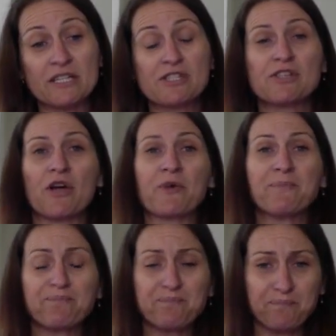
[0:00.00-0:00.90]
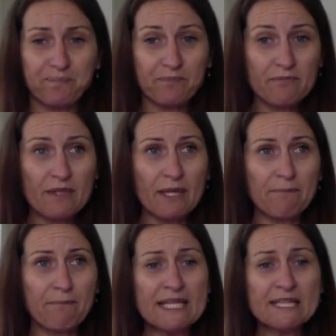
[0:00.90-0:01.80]
So
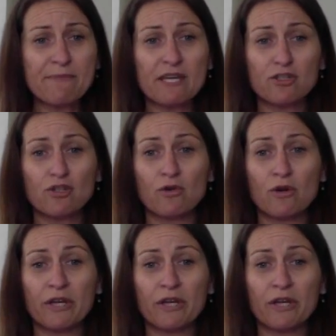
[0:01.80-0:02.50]
please make sure